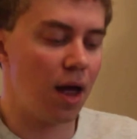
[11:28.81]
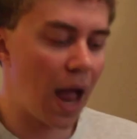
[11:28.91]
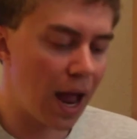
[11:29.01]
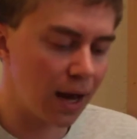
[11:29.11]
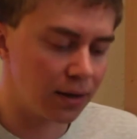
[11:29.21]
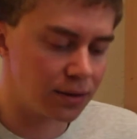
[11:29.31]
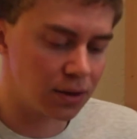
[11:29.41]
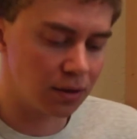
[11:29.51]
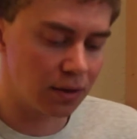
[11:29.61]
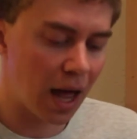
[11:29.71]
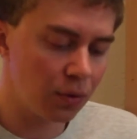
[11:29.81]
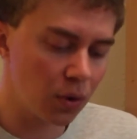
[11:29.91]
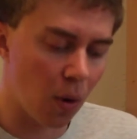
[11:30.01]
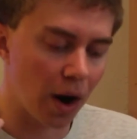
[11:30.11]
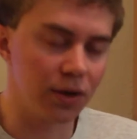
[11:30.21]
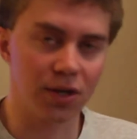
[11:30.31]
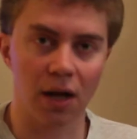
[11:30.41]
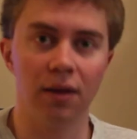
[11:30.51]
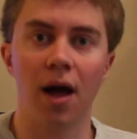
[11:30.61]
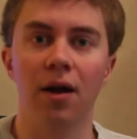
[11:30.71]
And that requires
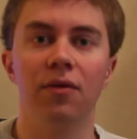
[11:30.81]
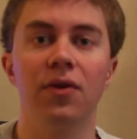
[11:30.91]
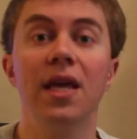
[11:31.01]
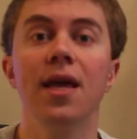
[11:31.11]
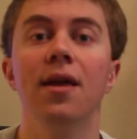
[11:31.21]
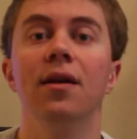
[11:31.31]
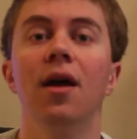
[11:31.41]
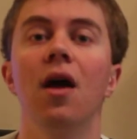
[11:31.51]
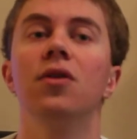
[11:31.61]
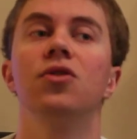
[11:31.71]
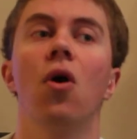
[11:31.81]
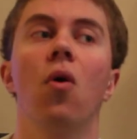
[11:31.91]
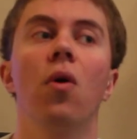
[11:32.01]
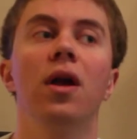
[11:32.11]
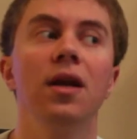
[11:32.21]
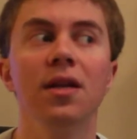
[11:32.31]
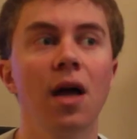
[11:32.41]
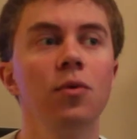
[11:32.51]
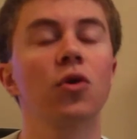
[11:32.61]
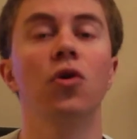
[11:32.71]
a lot of heat. So
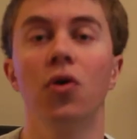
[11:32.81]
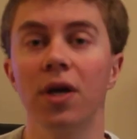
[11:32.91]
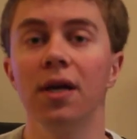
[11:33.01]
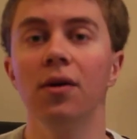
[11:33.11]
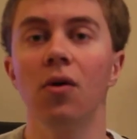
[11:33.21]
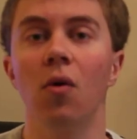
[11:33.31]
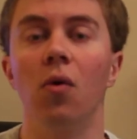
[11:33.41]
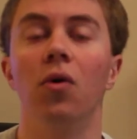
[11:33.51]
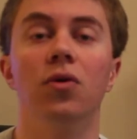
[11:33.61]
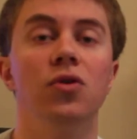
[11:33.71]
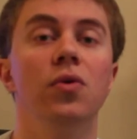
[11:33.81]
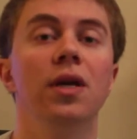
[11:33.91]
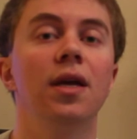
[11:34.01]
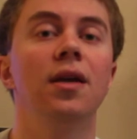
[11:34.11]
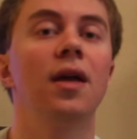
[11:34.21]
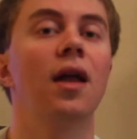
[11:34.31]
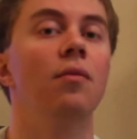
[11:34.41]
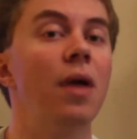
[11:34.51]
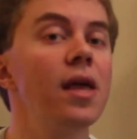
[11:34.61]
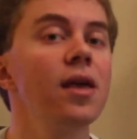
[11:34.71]
anytime you're cooking or doing any kind
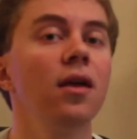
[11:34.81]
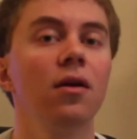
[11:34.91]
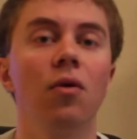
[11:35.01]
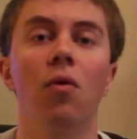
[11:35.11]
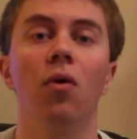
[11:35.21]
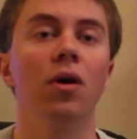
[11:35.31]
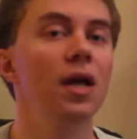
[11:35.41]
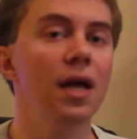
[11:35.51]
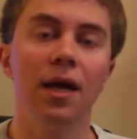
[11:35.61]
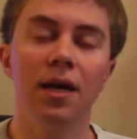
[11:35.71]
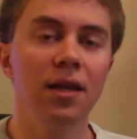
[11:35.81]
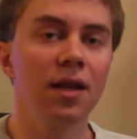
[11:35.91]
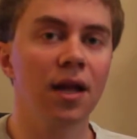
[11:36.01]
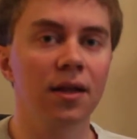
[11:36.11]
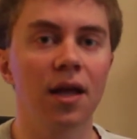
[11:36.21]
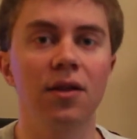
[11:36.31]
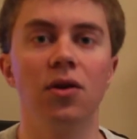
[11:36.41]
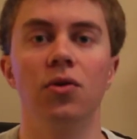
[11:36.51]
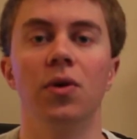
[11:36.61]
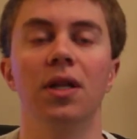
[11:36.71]
of baking or anything like that
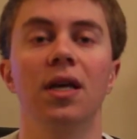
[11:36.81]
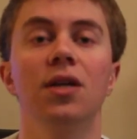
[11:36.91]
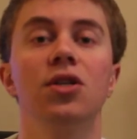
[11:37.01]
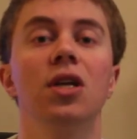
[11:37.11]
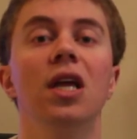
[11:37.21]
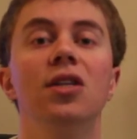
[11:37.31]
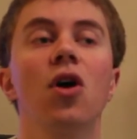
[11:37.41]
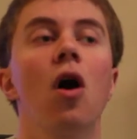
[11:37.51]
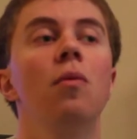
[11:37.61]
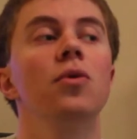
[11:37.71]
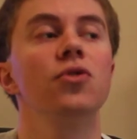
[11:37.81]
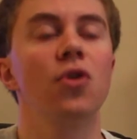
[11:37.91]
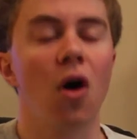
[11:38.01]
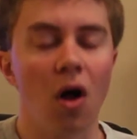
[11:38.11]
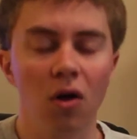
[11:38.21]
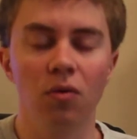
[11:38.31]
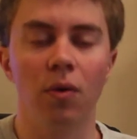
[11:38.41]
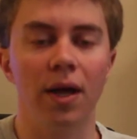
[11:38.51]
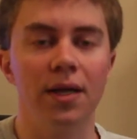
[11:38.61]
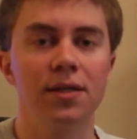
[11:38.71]
you're doing in the kitchen, it's almost
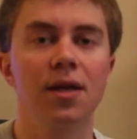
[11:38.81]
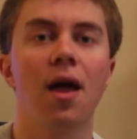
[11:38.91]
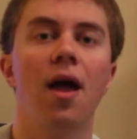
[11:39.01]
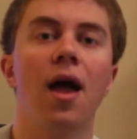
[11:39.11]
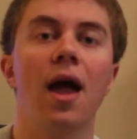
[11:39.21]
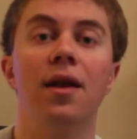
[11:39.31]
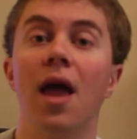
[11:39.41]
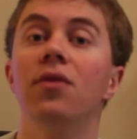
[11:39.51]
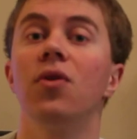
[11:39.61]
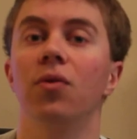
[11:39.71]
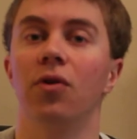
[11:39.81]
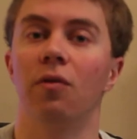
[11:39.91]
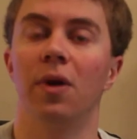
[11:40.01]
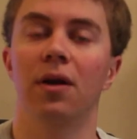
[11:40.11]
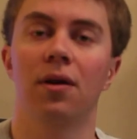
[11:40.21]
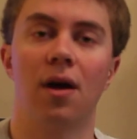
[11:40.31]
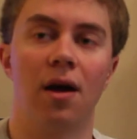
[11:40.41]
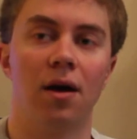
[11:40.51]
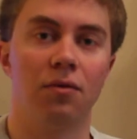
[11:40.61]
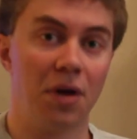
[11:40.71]
always an endothermic
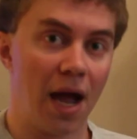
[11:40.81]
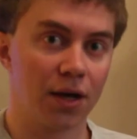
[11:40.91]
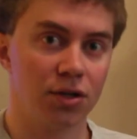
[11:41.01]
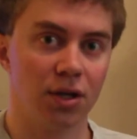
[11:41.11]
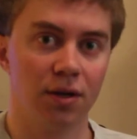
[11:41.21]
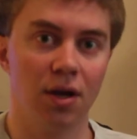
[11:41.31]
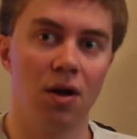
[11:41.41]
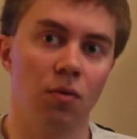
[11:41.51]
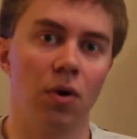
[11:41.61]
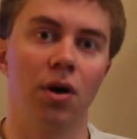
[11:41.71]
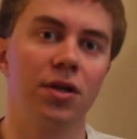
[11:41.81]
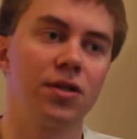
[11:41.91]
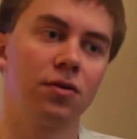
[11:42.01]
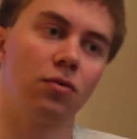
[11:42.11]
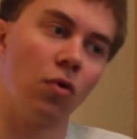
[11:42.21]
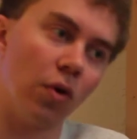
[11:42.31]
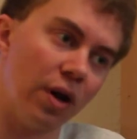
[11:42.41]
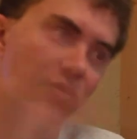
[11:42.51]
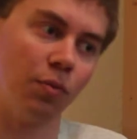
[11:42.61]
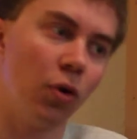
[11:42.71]
reaction, where it's going to
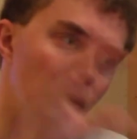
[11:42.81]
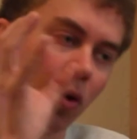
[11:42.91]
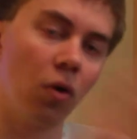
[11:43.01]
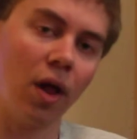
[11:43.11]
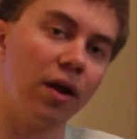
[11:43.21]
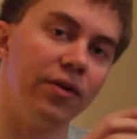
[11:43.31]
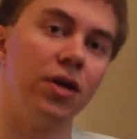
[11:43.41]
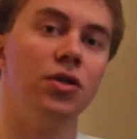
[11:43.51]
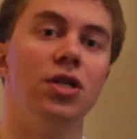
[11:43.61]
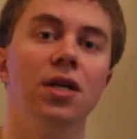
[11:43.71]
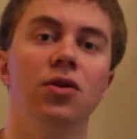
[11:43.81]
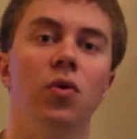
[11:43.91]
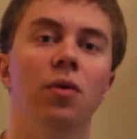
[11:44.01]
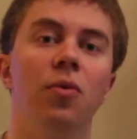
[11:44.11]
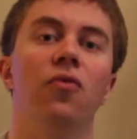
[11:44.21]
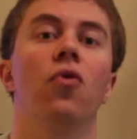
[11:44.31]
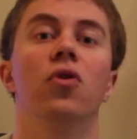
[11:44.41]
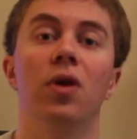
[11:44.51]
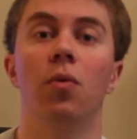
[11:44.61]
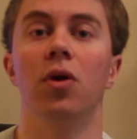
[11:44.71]
have to put a whole lot of energy into it before
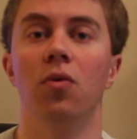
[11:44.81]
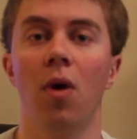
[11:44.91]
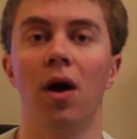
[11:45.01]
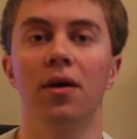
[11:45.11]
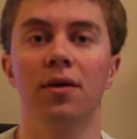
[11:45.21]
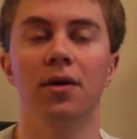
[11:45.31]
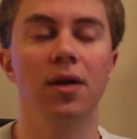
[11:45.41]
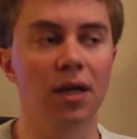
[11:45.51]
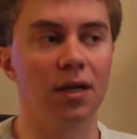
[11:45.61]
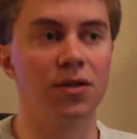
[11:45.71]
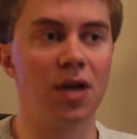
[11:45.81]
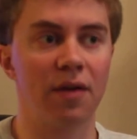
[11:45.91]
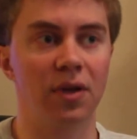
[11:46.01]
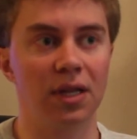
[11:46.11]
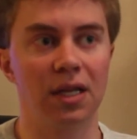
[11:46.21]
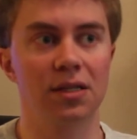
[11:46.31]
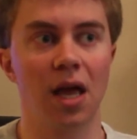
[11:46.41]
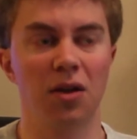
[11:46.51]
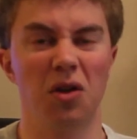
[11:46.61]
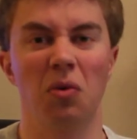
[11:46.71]
you get what you want. Because having things
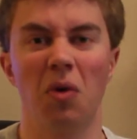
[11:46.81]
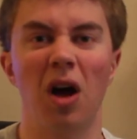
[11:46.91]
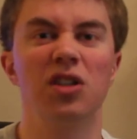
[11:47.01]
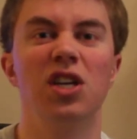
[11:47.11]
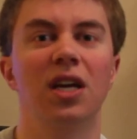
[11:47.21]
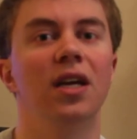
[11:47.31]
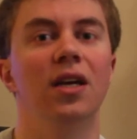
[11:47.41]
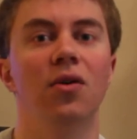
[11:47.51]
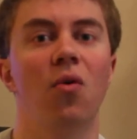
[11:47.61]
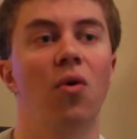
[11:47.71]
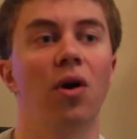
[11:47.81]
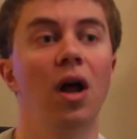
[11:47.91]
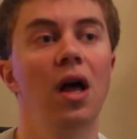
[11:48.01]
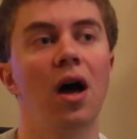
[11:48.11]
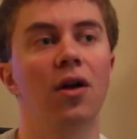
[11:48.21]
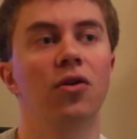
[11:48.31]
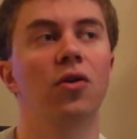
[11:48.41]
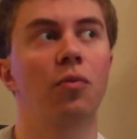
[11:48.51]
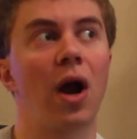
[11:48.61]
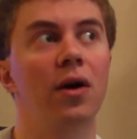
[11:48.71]
like, raw chicken or
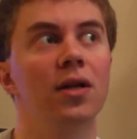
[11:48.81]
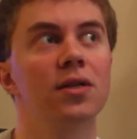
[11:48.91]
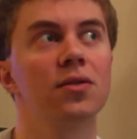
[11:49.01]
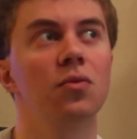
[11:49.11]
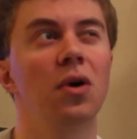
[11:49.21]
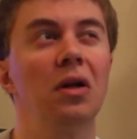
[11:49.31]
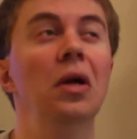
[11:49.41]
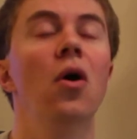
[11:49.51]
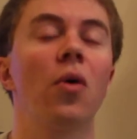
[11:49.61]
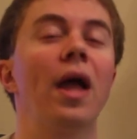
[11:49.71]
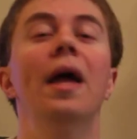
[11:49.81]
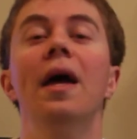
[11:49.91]
uncooked brownies, well, okay,